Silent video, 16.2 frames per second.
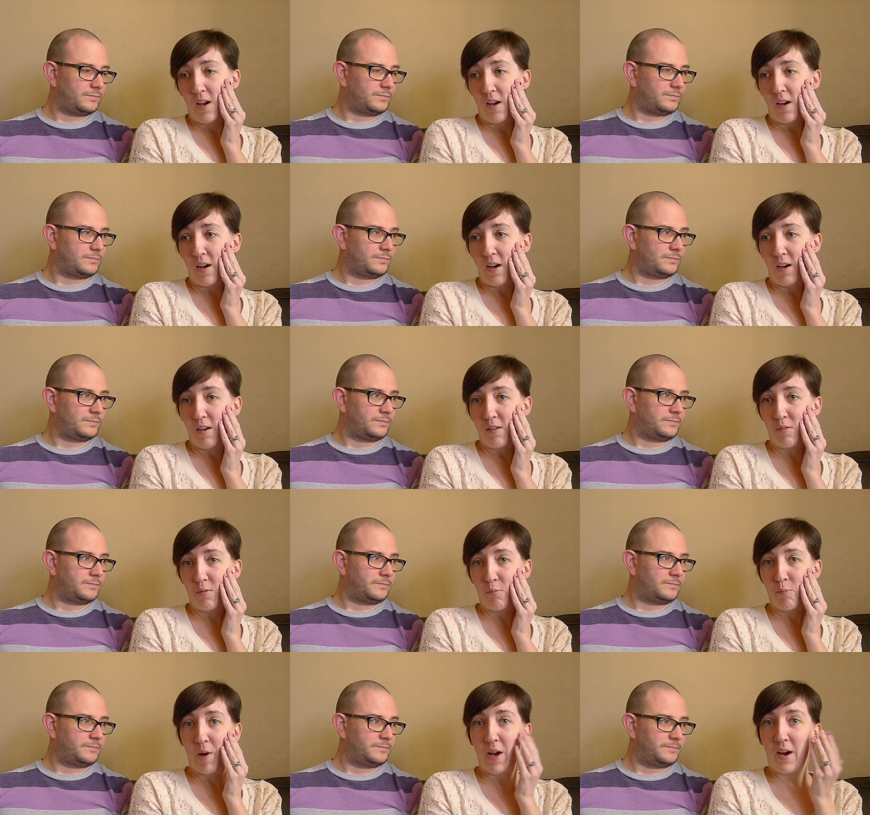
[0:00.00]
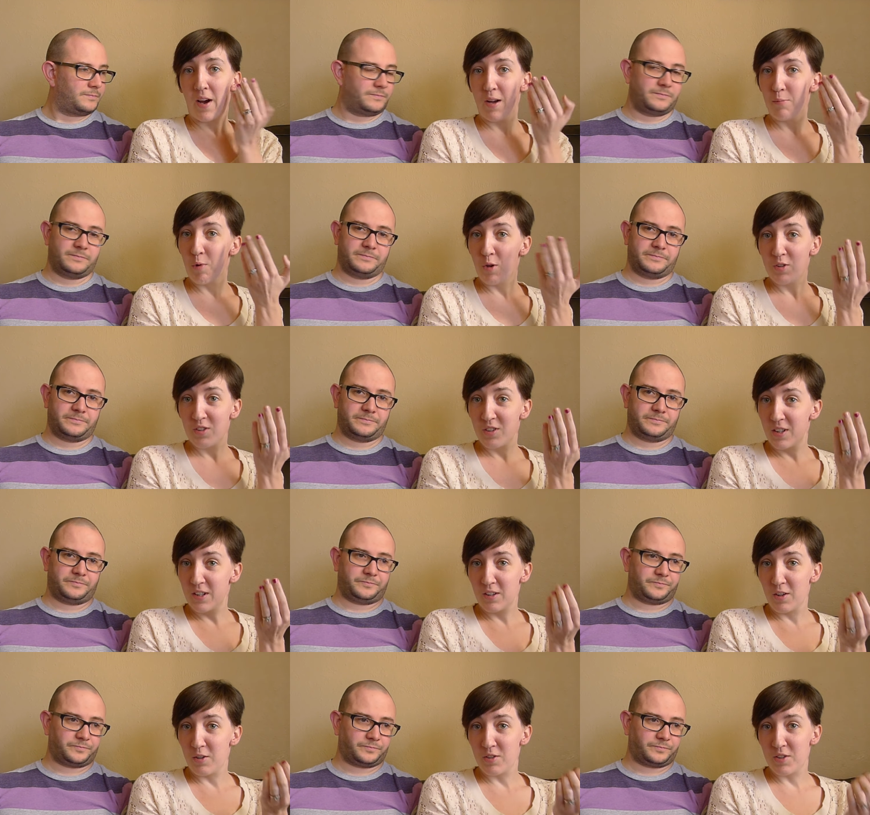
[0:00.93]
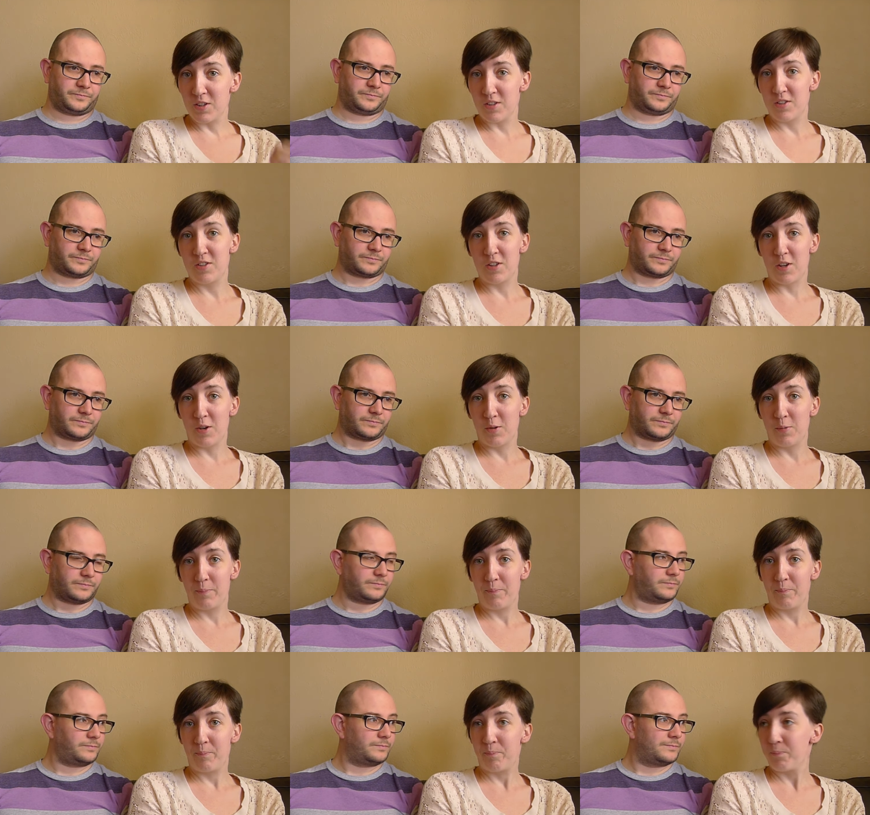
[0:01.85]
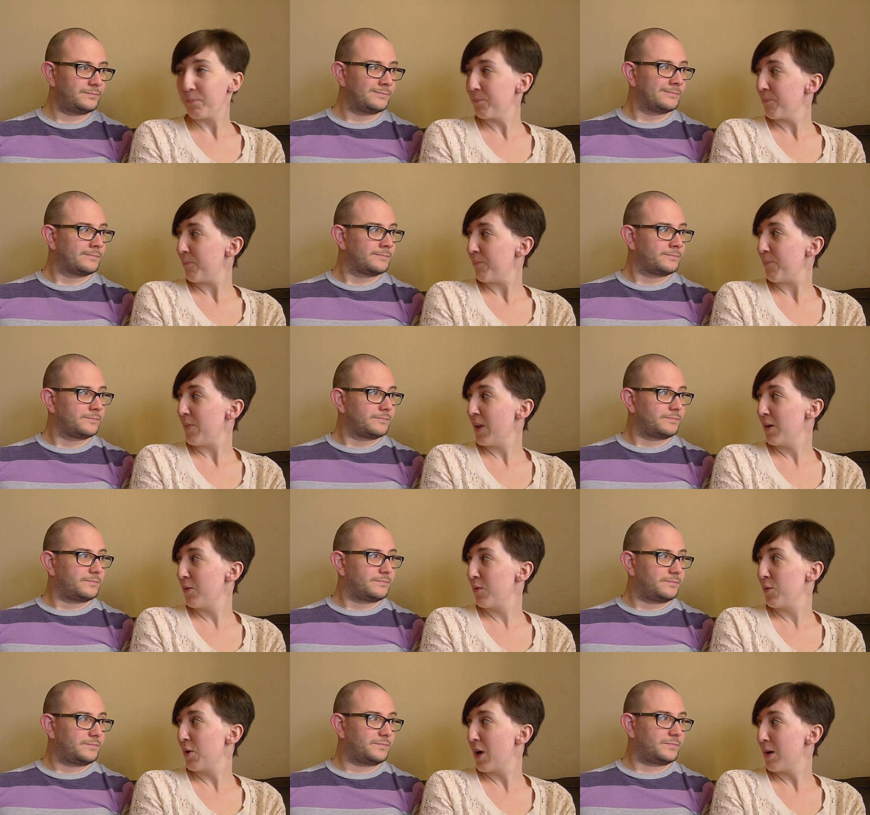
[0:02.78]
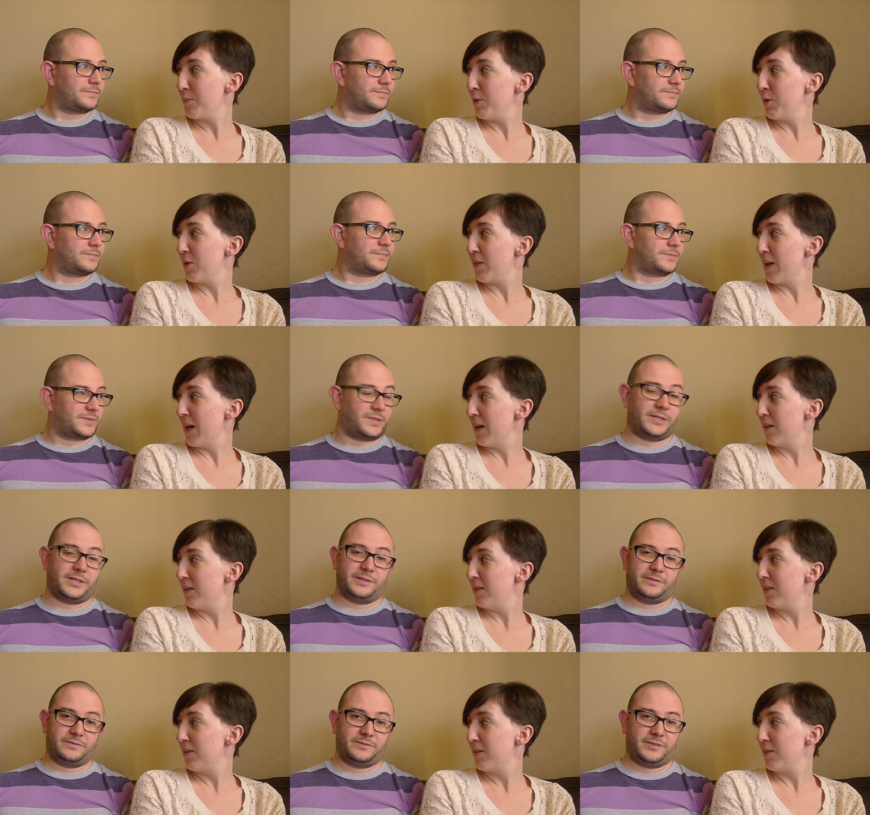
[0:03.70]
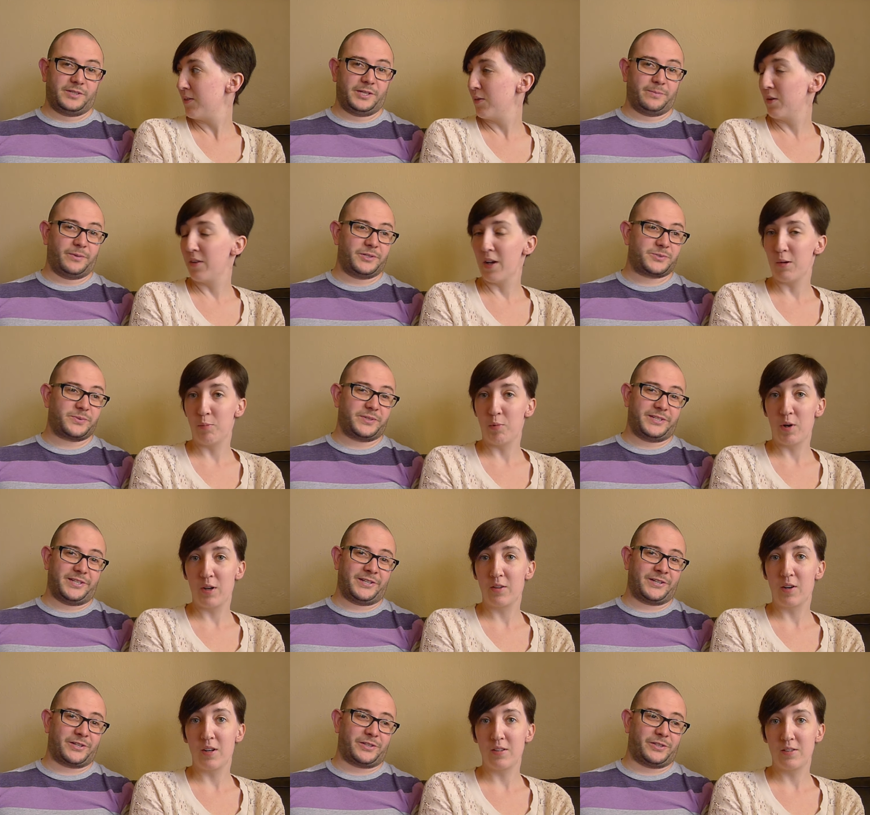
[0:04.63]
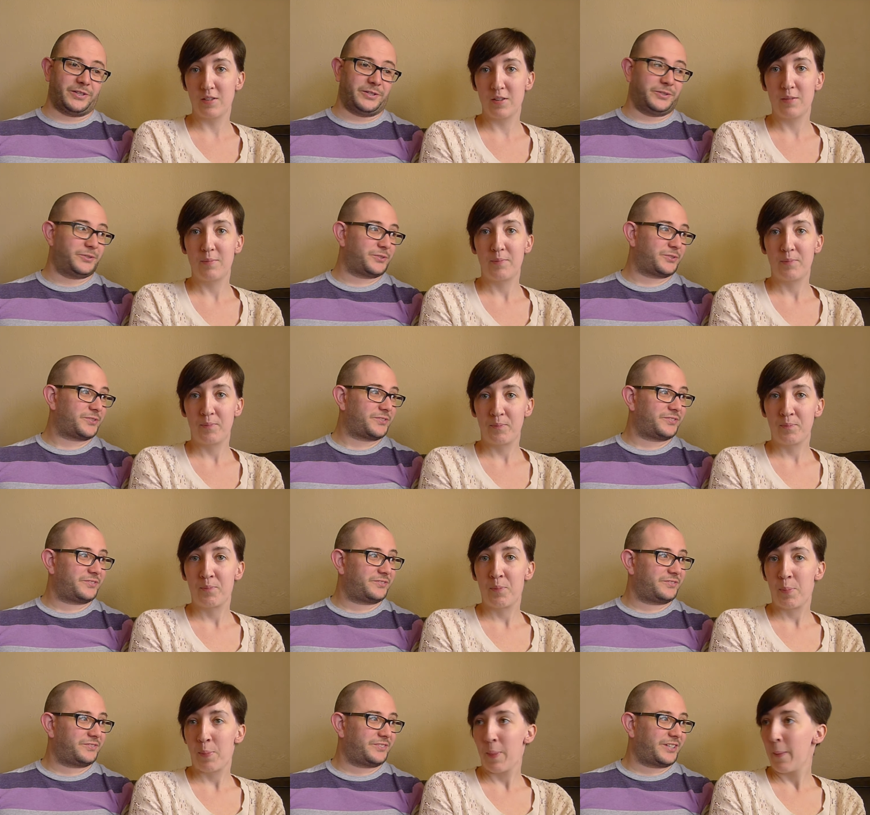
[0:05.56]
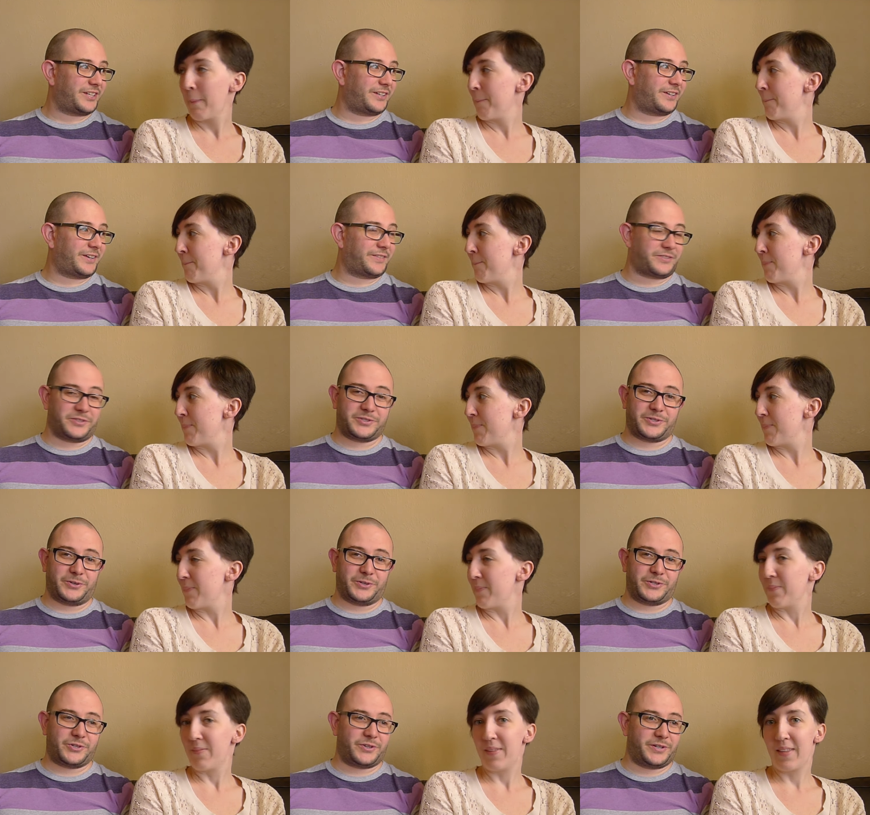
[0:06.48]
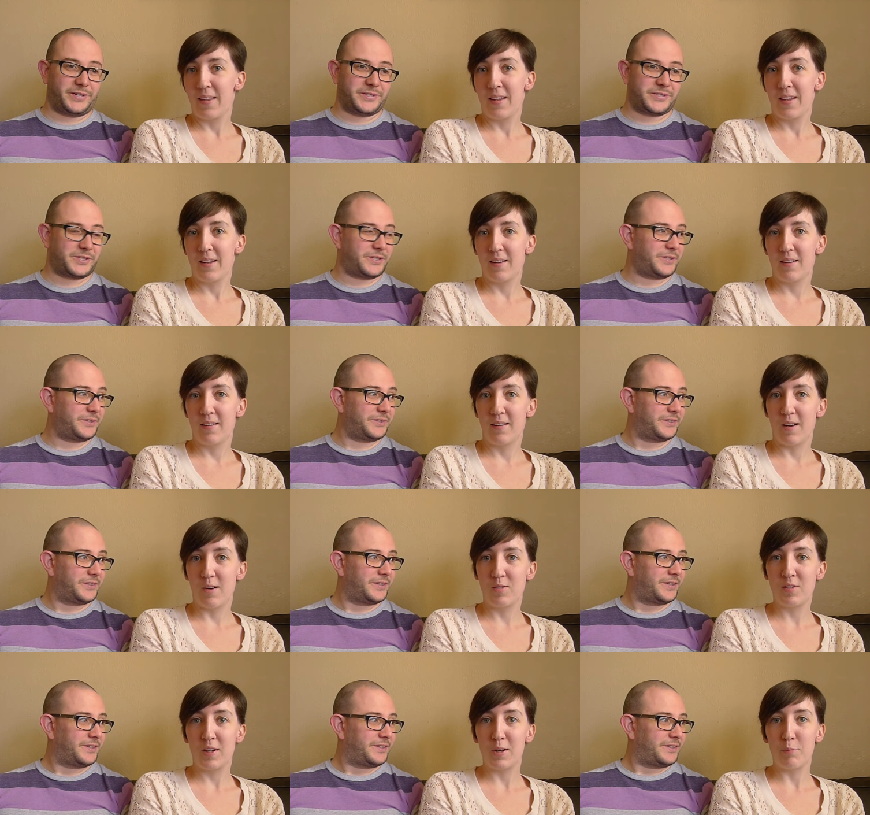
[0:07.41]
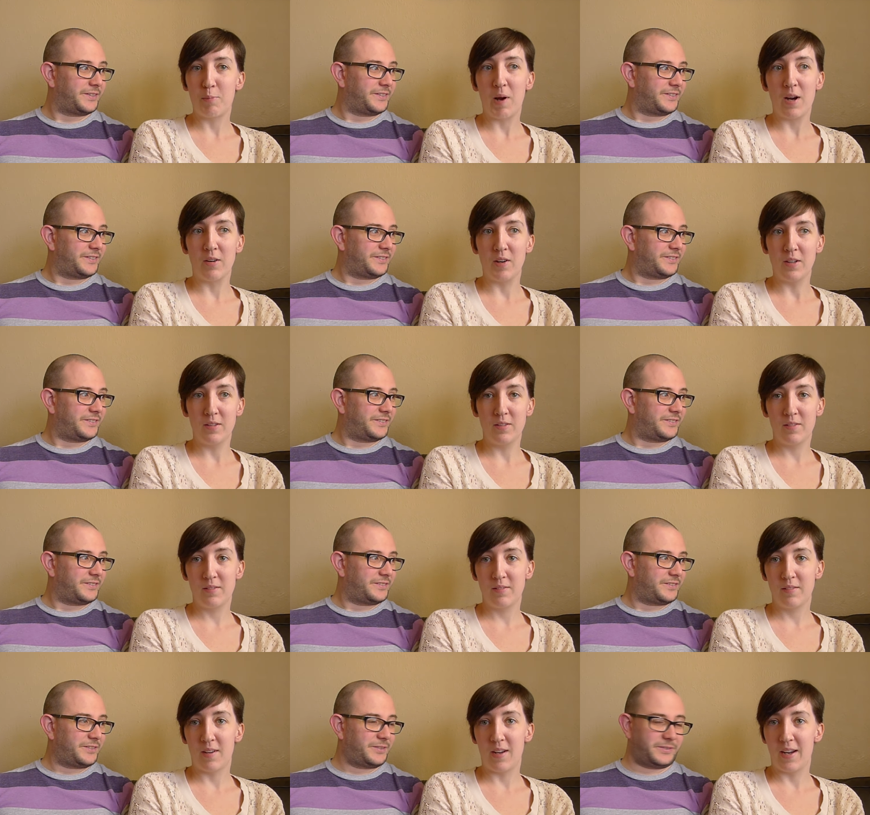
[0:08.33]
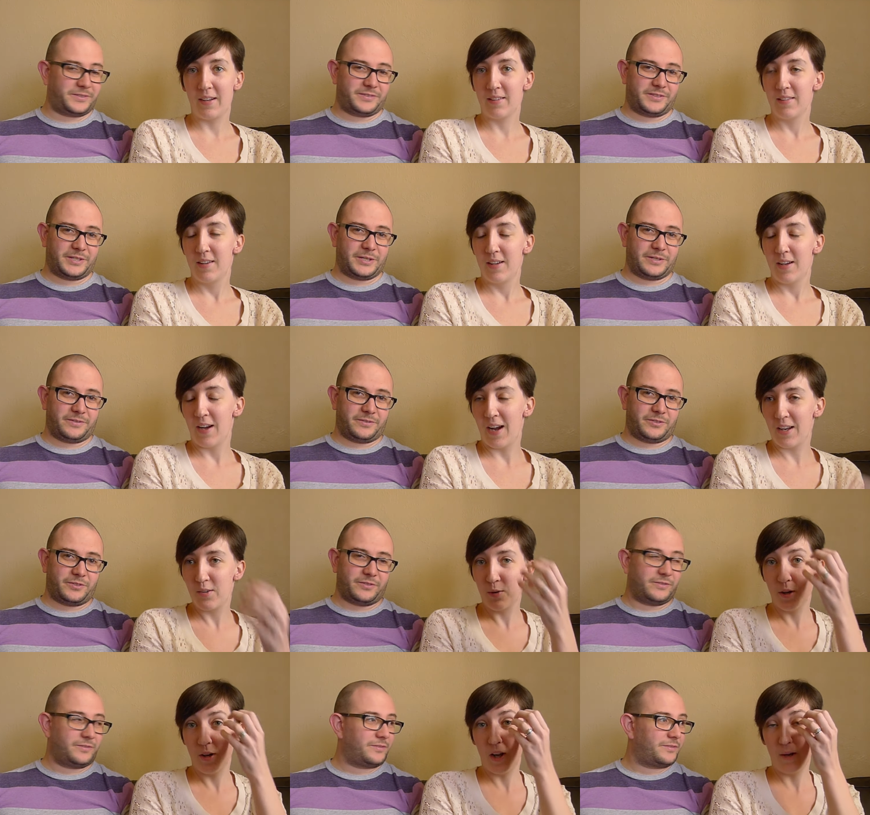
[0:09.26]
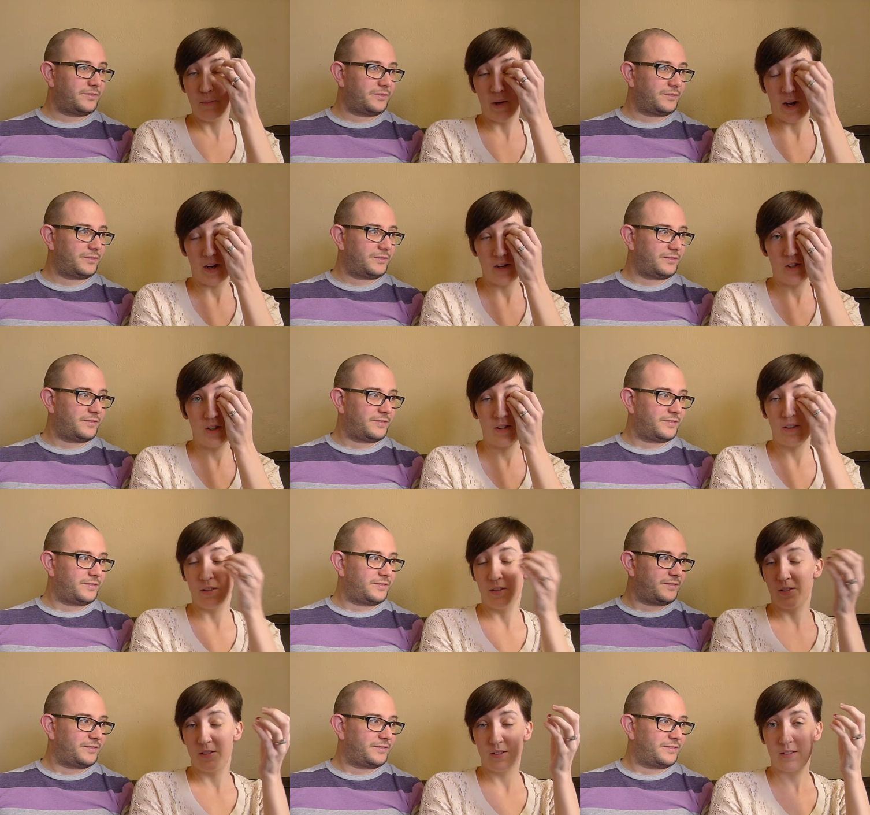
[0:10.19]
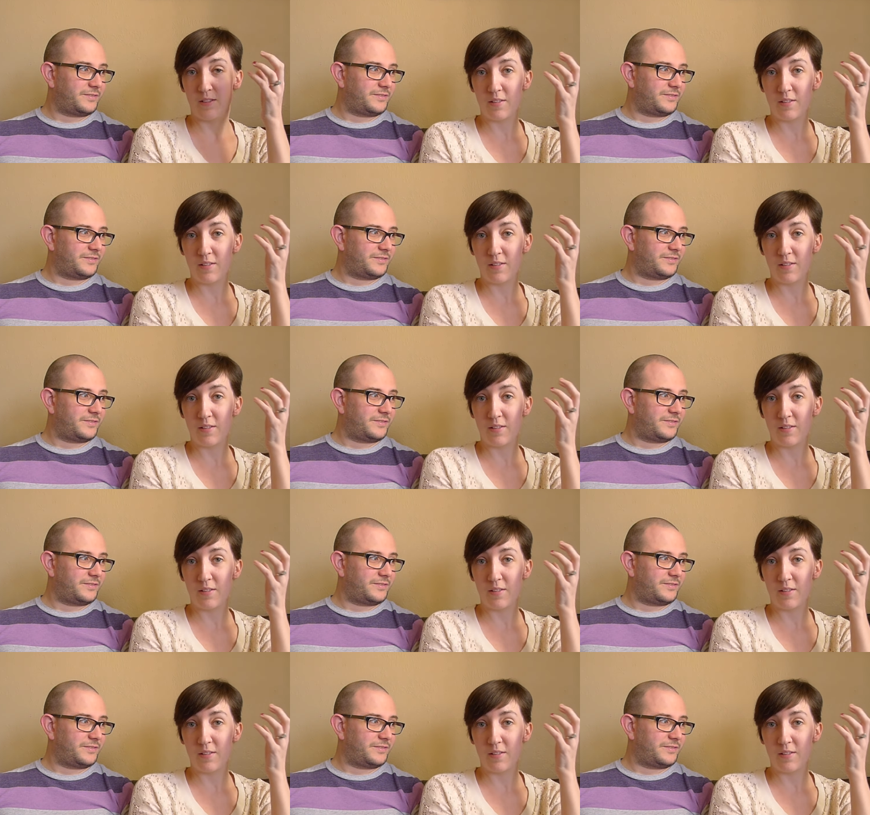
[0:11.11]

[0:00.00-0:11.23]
Speaker 1: Um, my eye mostly closes, so we're happy with that. Yeah, it mostly didn't
Speaker 2: close uh, after surgery, so.
Speaker 1: I was like a pirate. I, I had to wear an eye patch because,